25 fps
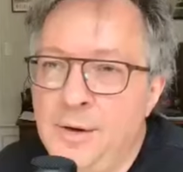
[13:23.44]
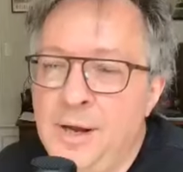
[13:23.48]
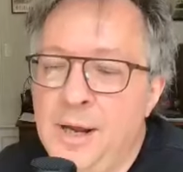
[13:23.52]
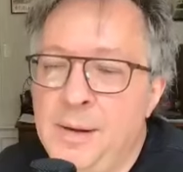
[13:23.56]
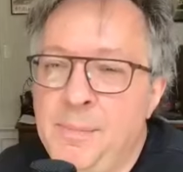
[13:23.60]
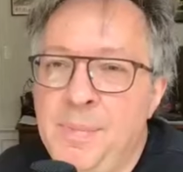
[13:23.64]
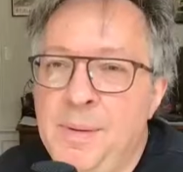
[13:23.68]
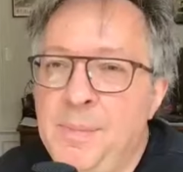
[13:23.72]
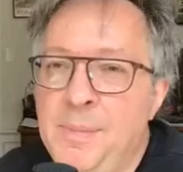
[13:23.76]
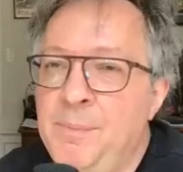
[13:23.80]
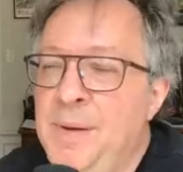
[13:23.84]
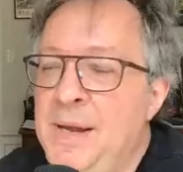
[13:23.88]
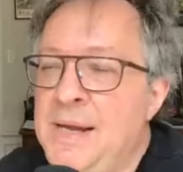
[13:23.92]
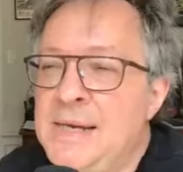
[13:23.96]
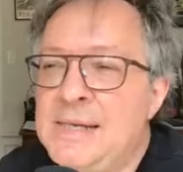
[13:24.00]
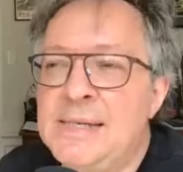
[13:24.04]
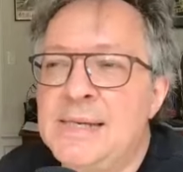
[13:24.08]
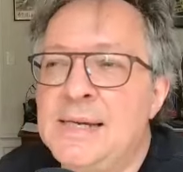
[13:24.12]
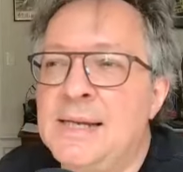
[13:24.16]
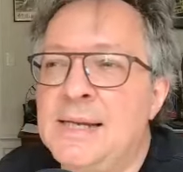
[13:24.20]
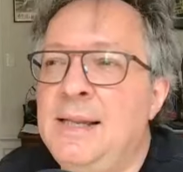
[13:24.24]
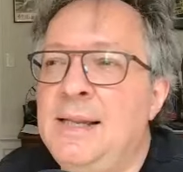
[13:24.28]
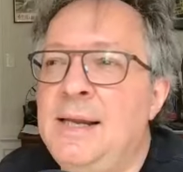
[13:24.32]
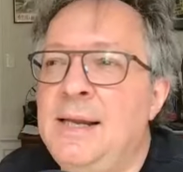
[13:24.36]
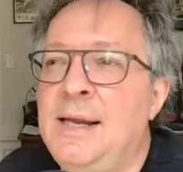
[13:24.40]
okay, but
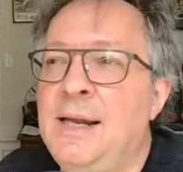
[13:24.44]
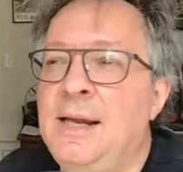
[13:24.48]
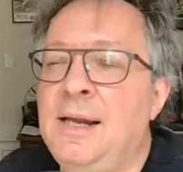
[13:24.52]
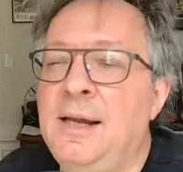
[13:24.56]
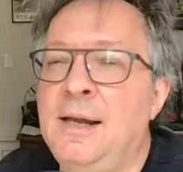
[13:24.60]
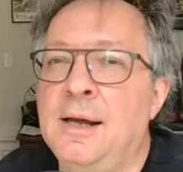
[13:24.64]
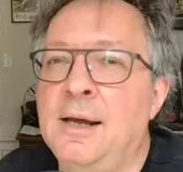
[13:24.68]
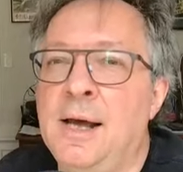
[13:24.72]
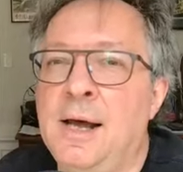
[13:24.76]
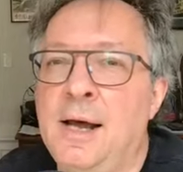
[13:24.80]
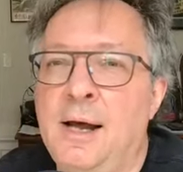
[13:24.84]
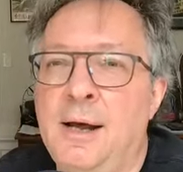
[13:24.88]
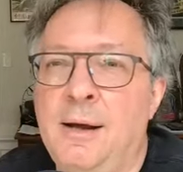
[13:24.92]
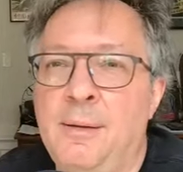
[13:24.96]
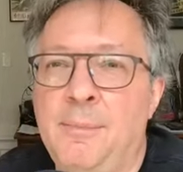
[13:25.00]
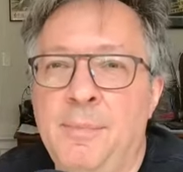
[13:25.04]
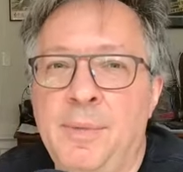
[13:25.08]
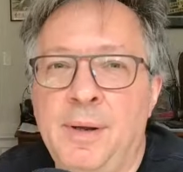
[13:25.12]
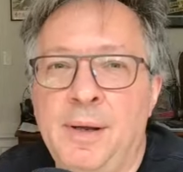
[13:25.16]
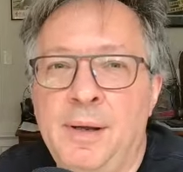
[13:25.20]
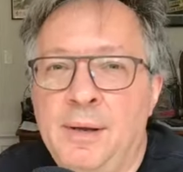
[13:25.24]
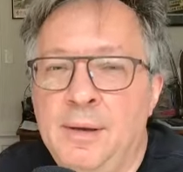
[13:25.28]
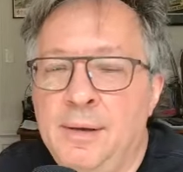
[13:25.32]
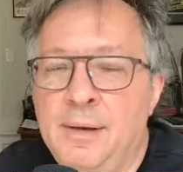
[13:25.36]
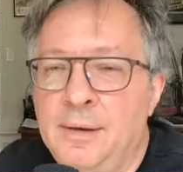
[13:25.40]
basically,
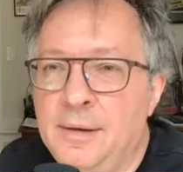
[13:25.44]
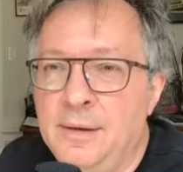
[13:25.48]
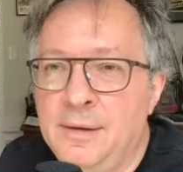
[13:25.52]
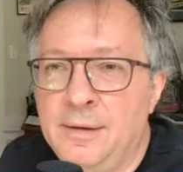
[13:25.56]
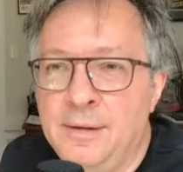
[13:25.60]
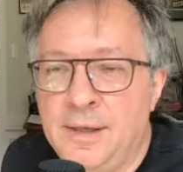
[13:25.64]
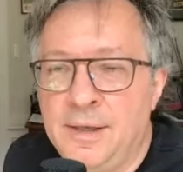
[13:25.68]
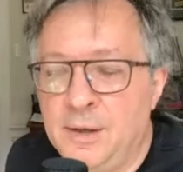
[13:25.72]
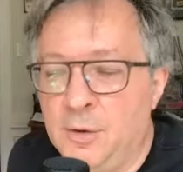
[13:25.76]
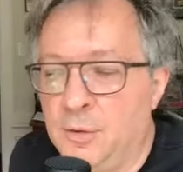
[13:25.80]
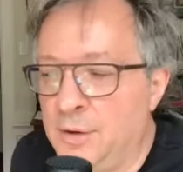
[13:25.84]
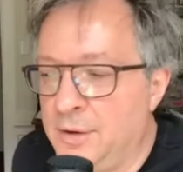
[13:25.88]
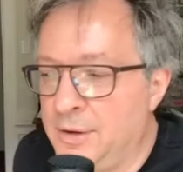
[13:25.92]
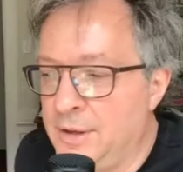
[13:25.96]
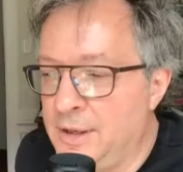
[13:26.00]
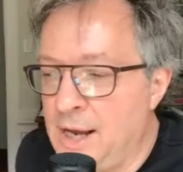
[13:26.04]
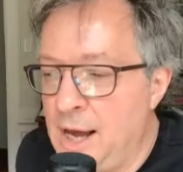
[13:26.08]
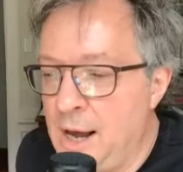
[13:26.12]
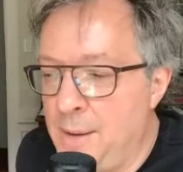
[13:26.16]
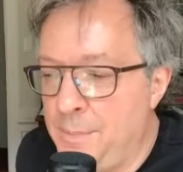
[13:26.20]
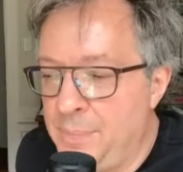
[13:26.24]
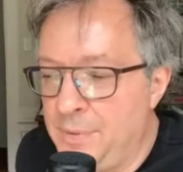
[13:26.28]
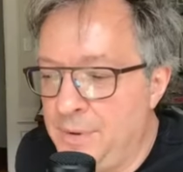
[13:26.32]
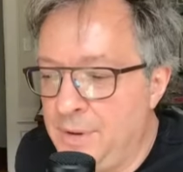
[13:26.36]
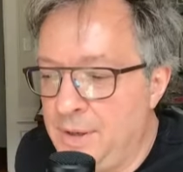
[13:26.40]

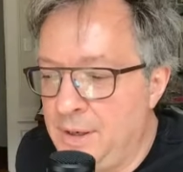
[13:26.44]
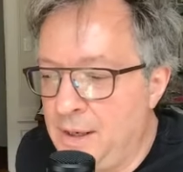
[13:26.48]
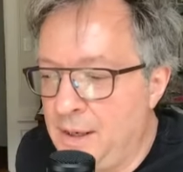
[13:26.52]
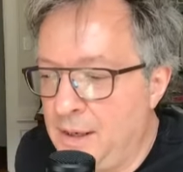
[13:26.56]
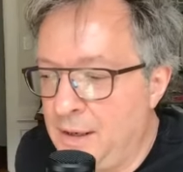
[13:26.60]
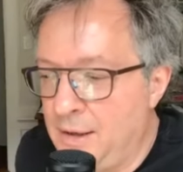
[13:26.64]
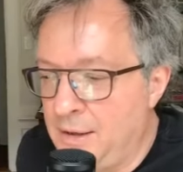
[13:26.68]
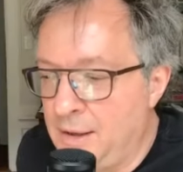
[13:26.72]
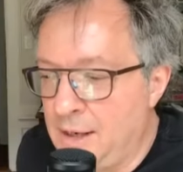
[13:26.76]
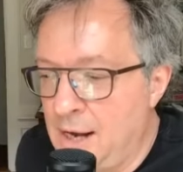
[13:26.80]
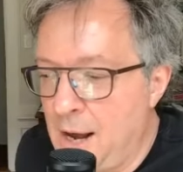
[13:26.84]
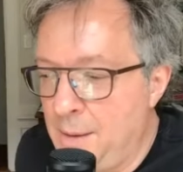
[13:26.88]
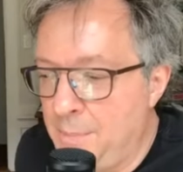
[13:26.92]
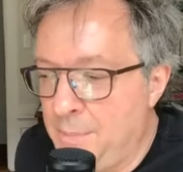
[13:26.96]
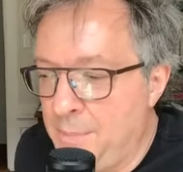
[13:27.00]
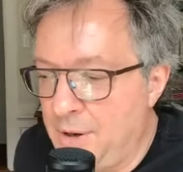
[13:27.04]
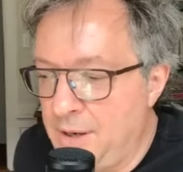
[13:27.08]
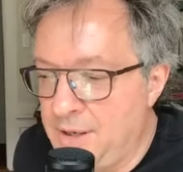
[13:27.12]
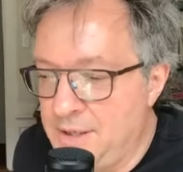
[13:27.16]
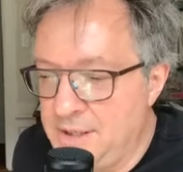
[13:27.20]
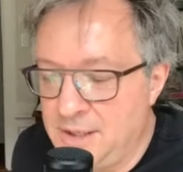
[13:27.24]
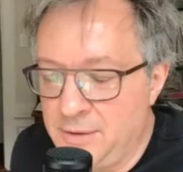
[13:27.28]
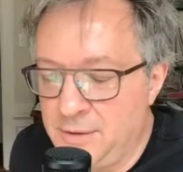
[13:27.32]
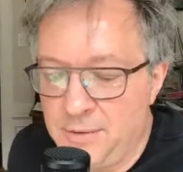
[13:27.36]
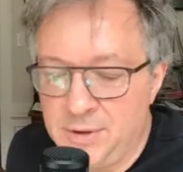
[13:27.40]
the
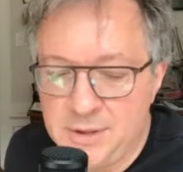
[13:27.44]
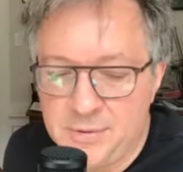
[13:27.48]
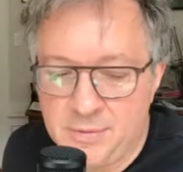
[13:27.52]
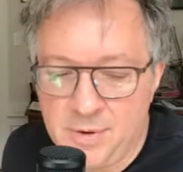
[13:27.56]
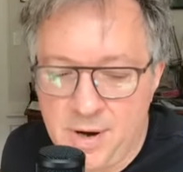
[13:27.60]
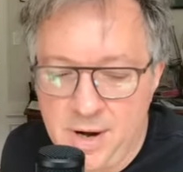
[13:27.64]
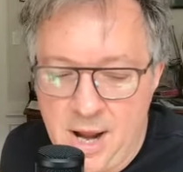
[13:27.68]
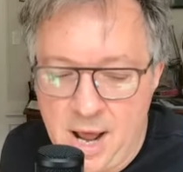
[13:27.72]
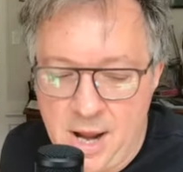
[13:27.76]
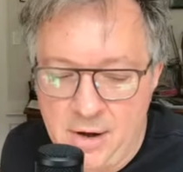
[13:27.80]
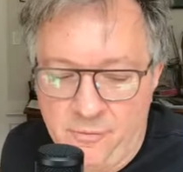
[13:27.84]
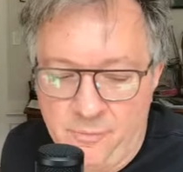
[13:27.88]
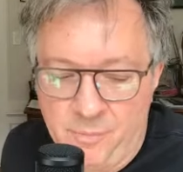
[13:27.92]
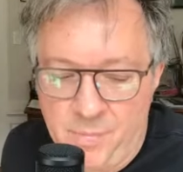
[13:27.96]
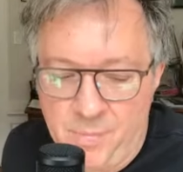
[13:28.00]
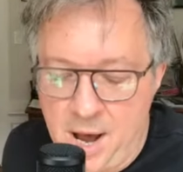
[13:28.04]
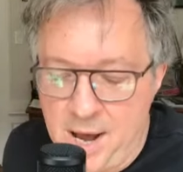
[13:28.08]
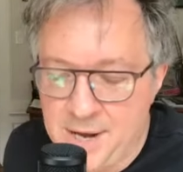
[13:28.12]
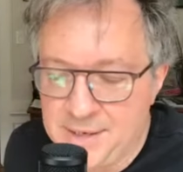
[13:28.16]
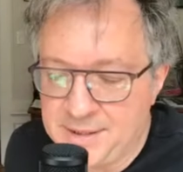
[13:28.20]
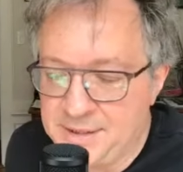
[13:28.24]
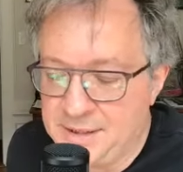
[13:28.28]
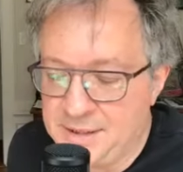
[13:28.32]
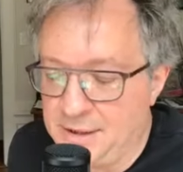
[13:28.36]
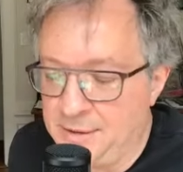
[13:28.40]
operation was run out of
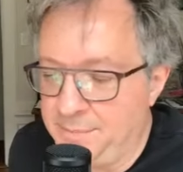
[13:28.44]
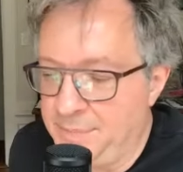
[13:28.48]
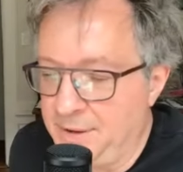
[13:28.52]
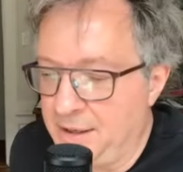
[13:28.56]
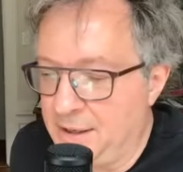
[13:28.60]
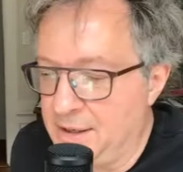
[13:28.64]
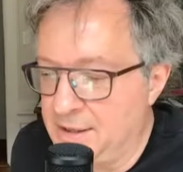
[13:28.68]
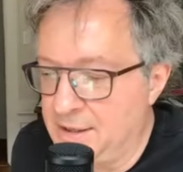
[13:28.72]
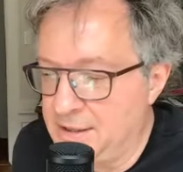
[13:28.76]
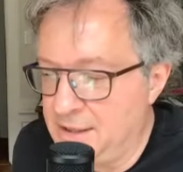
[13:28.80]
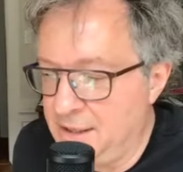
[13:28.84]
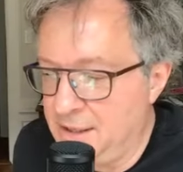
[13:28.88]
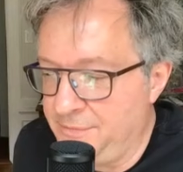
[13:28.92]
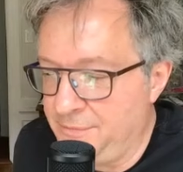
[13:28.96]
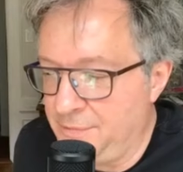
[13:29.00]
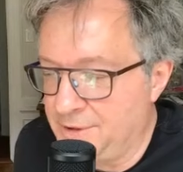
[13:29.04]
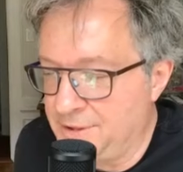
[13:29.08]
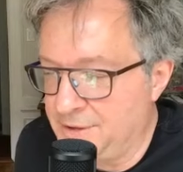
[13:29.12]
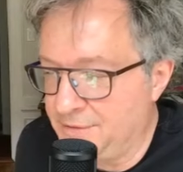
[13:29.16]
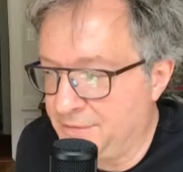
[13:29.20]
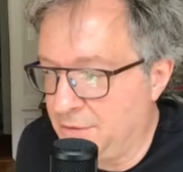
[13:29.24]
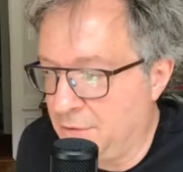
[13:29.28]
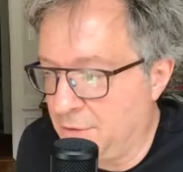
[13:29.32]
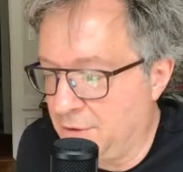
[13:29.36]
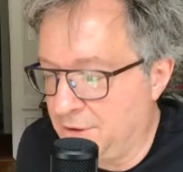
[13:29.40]
Boston because he
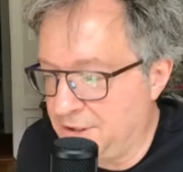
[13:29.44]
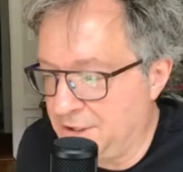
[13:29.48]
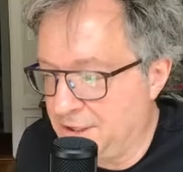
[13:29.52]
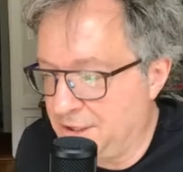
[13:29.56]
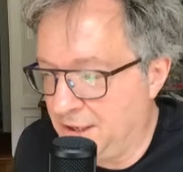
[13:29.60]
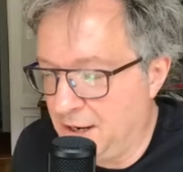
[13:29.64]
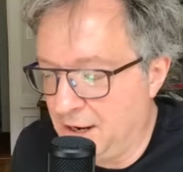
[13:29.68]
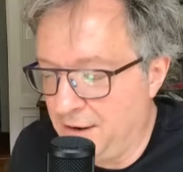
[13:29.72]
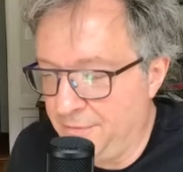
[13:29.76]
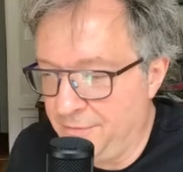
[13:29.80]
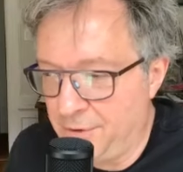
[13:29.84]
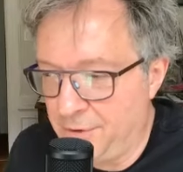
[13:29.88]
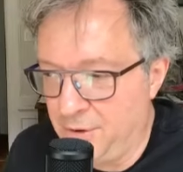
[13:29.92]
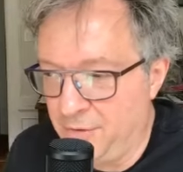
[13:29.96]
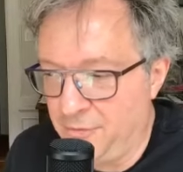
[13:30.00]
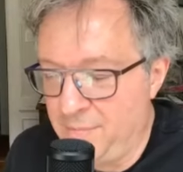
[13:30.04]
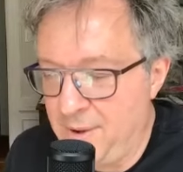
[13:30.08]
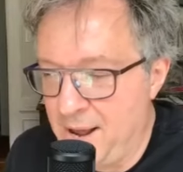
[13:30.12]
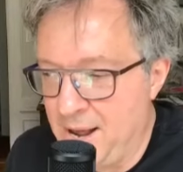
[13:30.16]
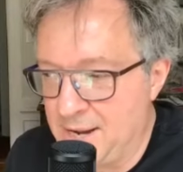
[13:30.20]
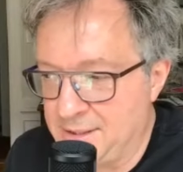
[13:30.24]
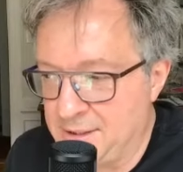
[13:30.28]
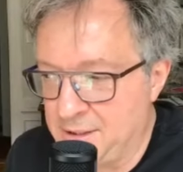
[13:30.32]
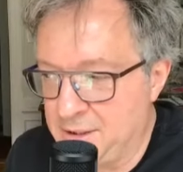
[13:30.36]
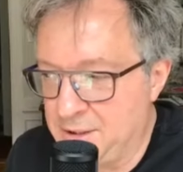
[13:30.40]
was, of course, the governor of
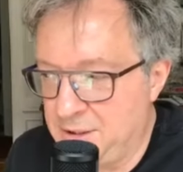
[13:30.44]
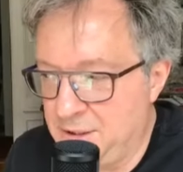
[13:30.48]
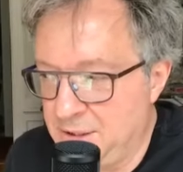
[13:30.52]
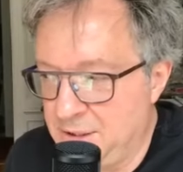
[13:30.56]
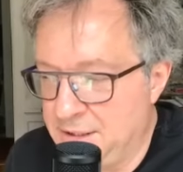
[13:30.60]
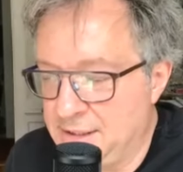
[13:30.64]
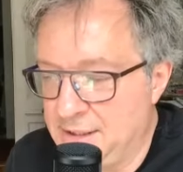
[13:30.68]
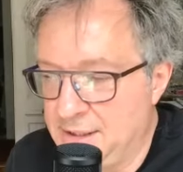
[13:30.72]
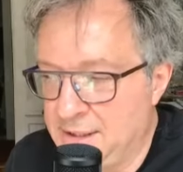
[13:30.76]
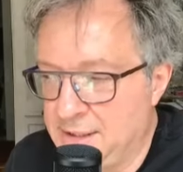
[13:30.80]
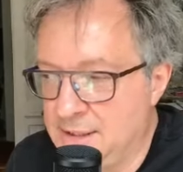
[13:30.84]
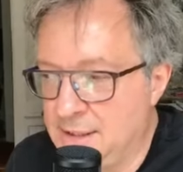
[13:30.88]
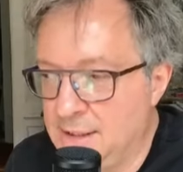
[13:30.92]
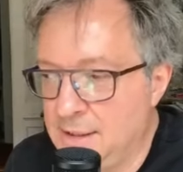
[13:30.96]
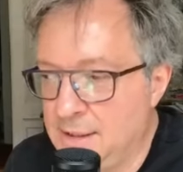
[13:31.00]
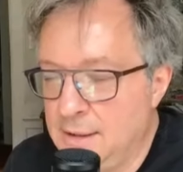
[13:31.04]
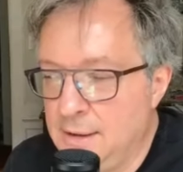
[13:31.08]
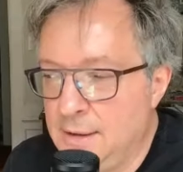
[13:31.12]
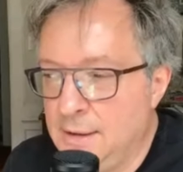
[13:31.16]
Massachusetts,